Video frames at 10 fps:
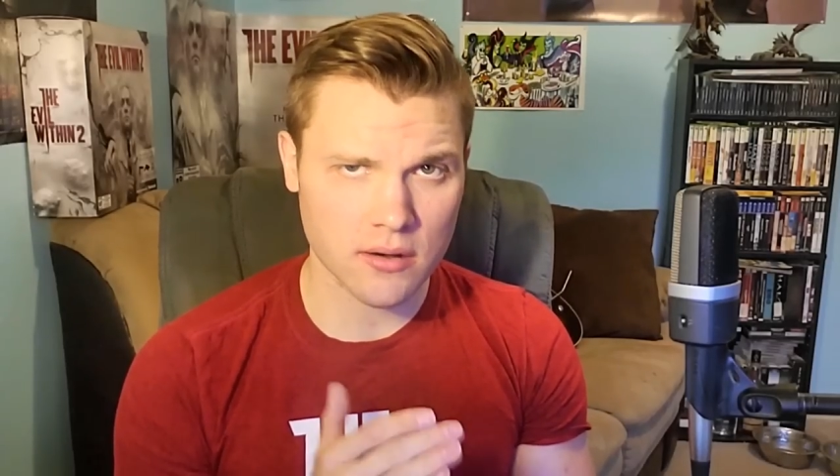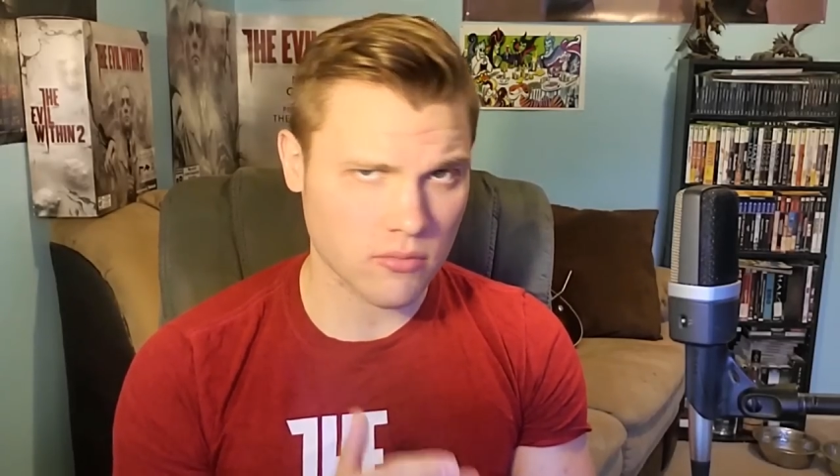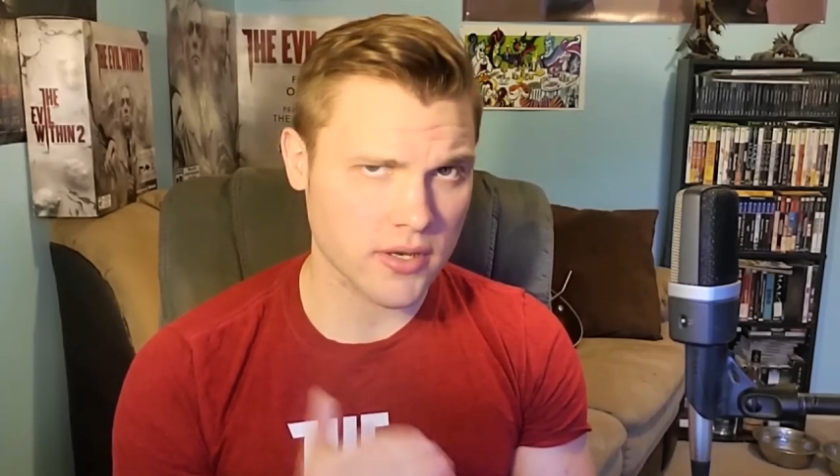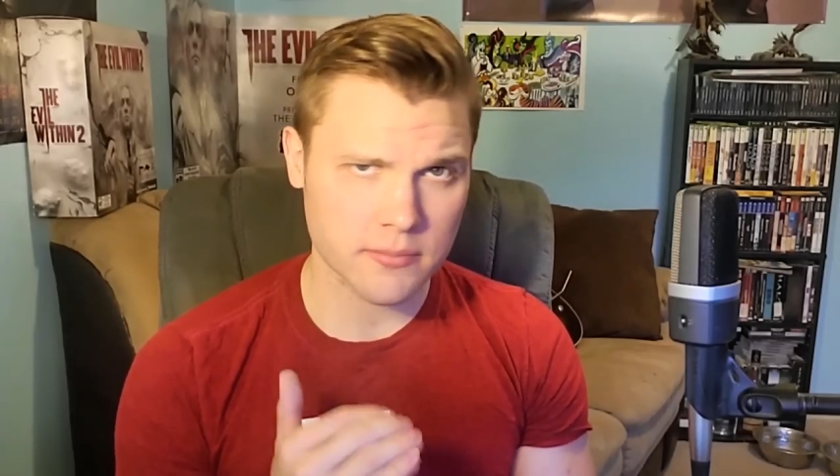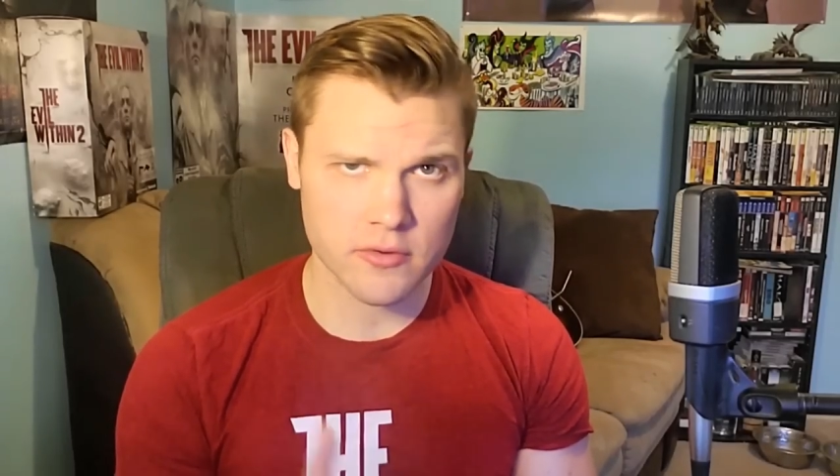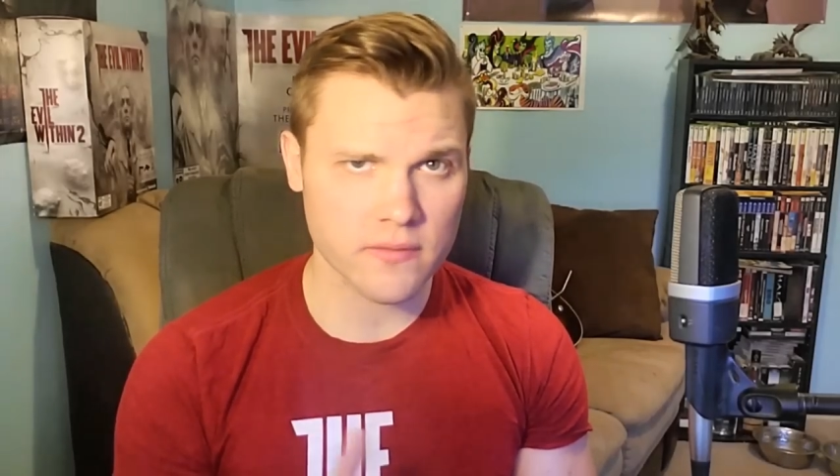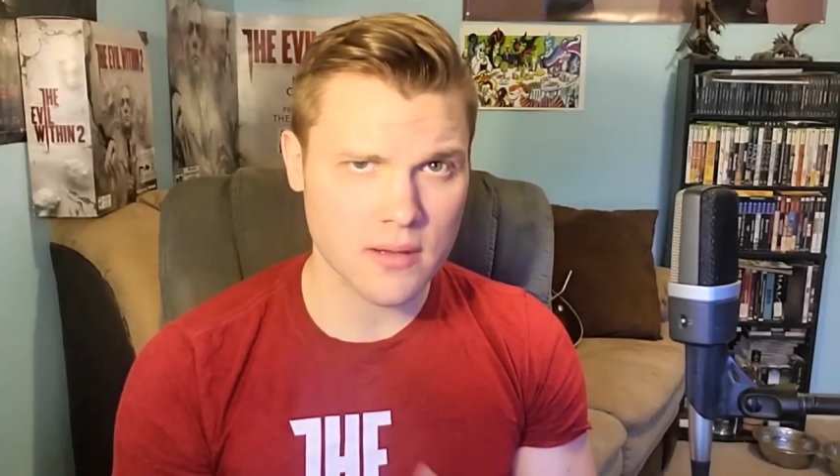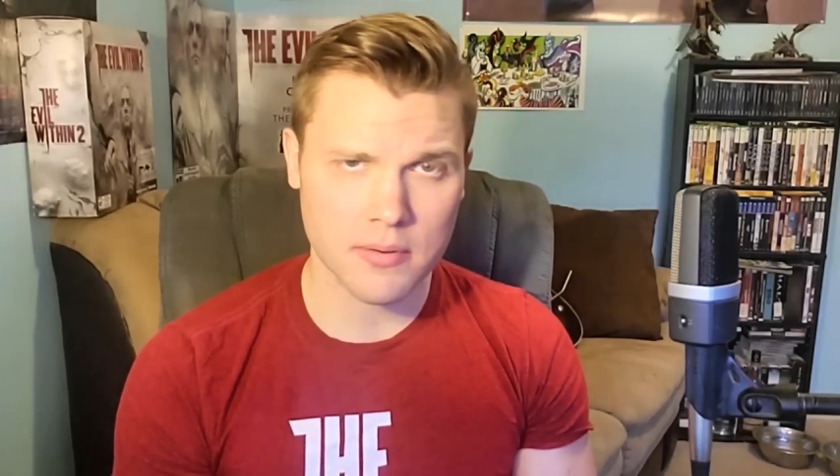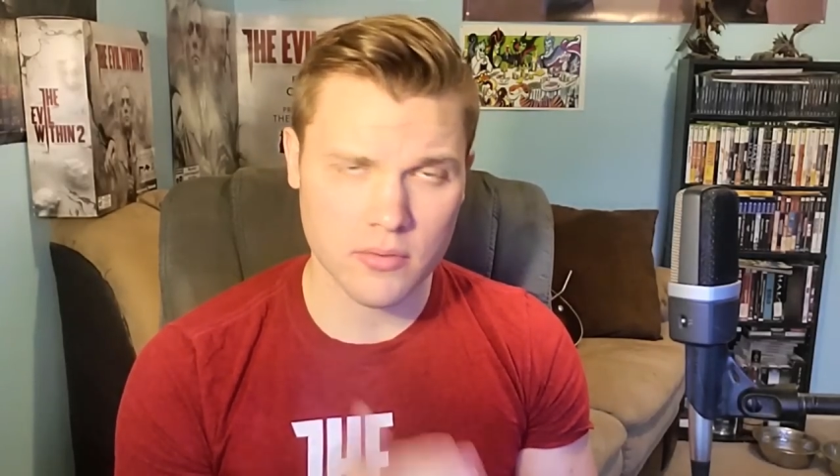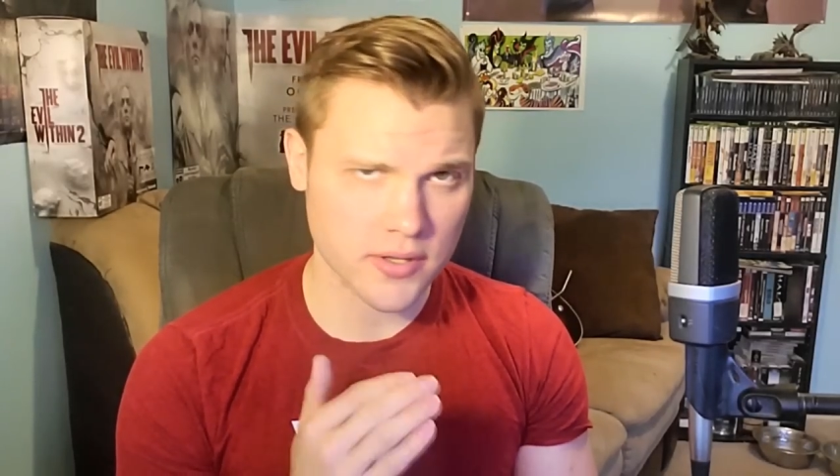I wanted to move
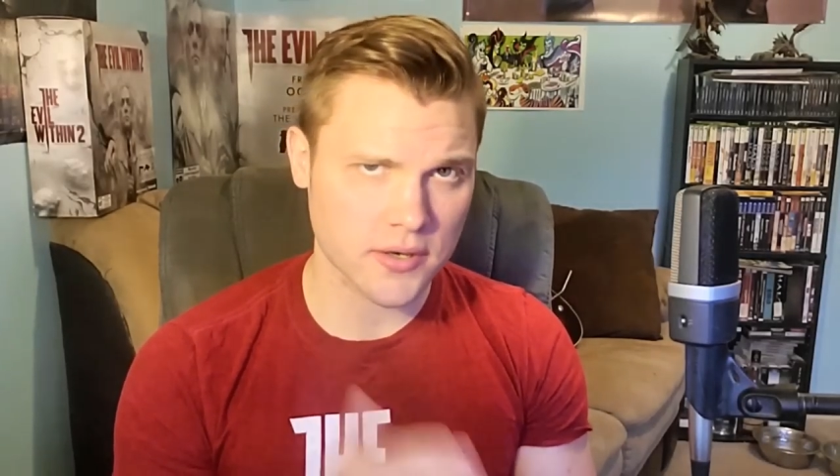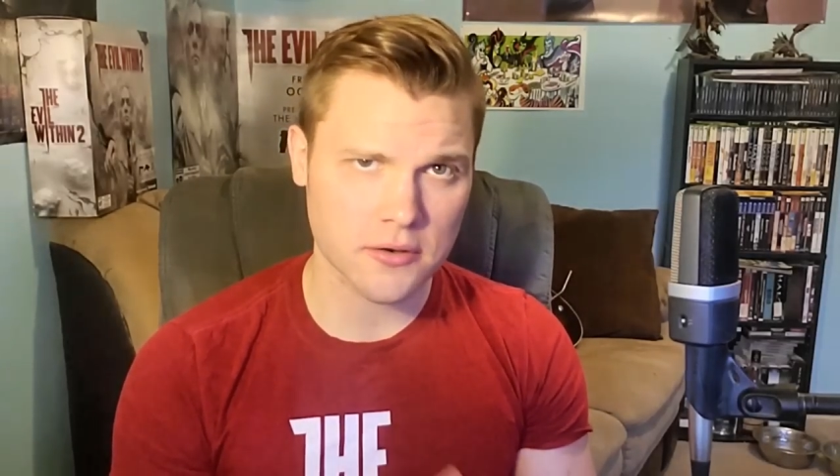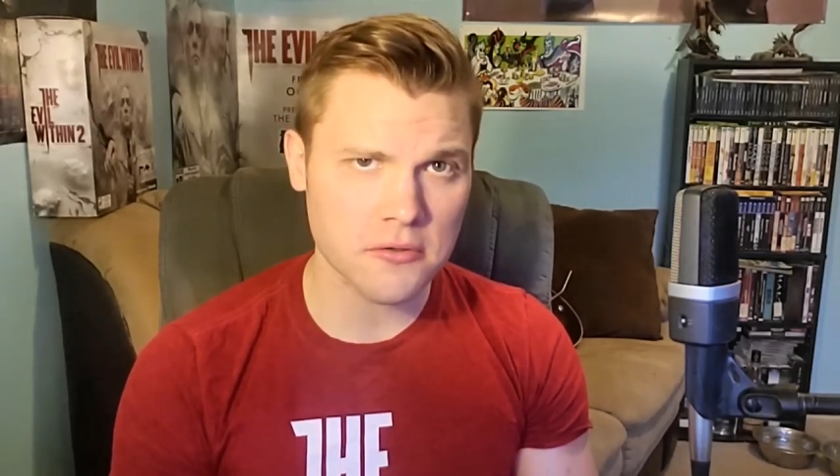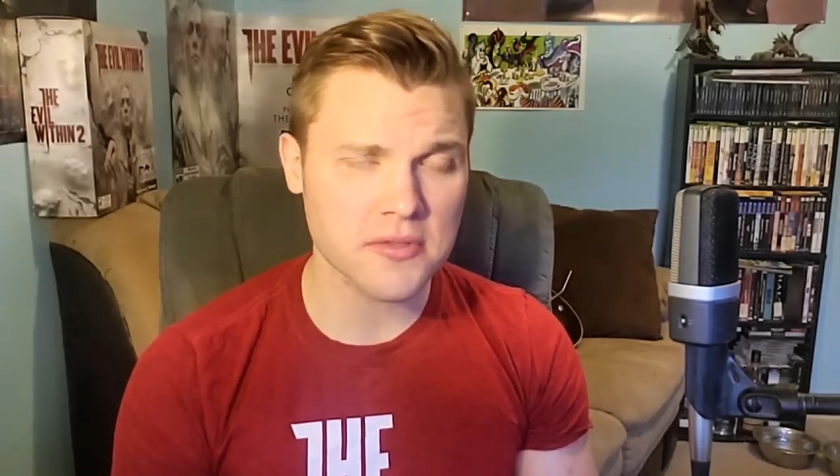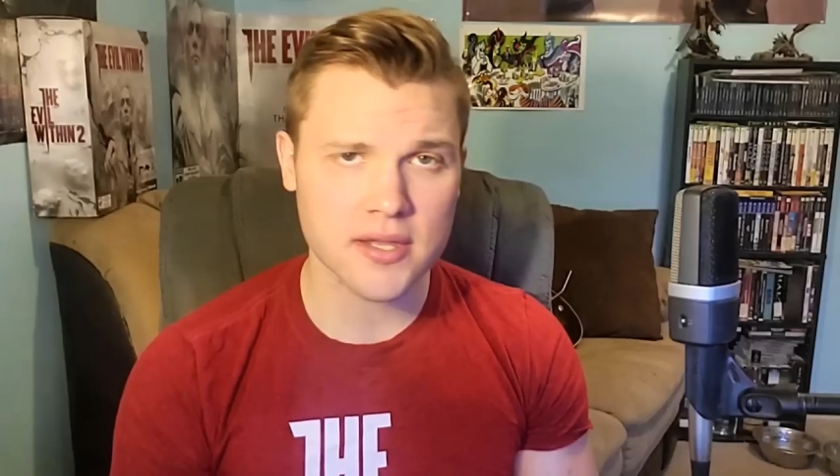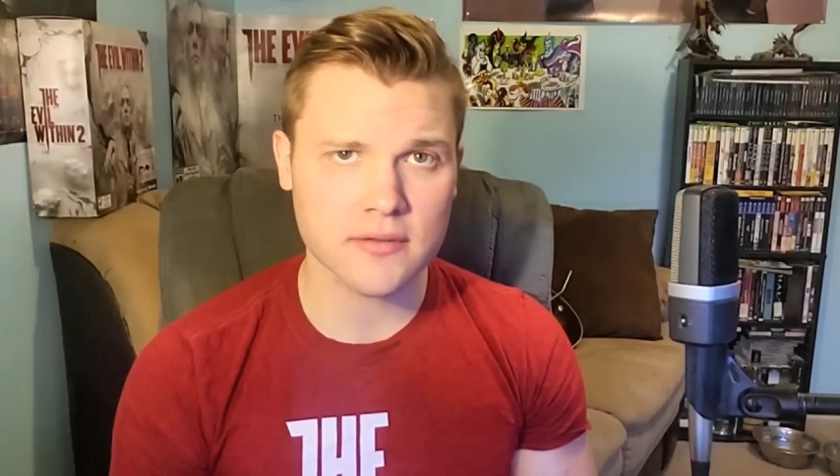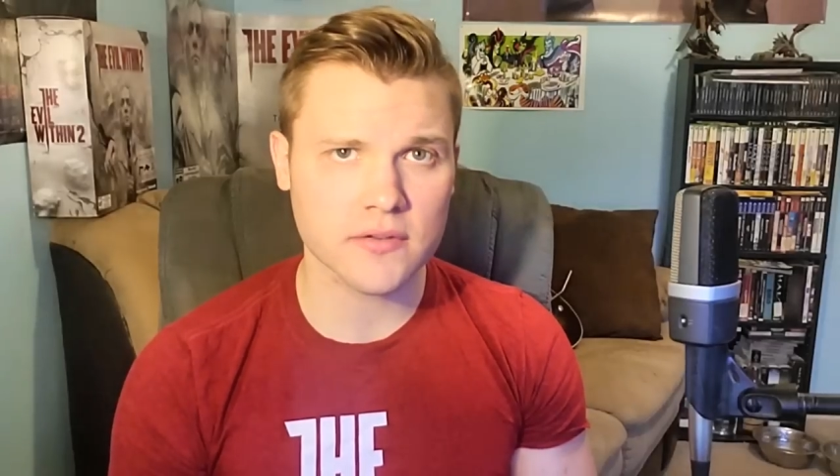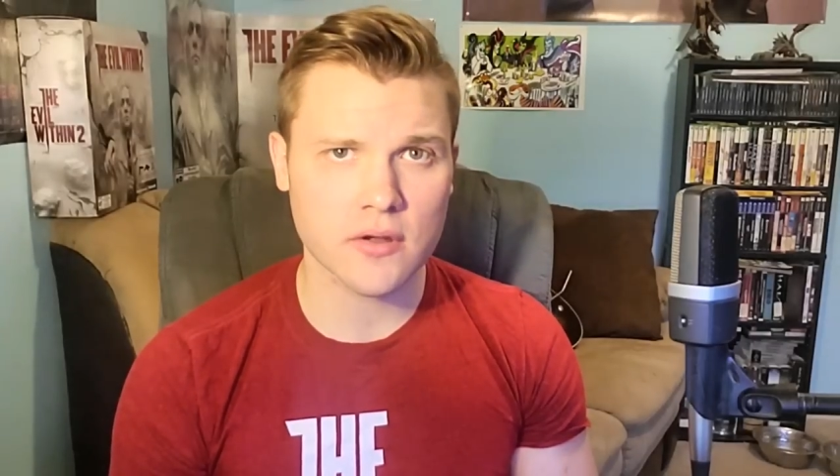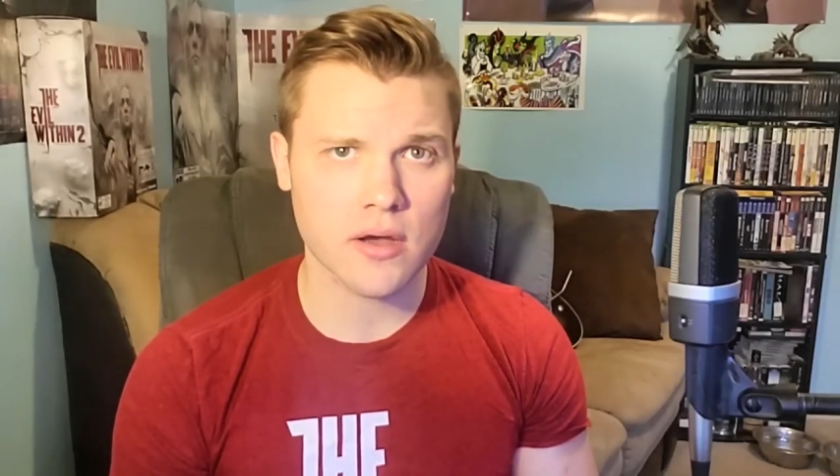up. I wanted to do things.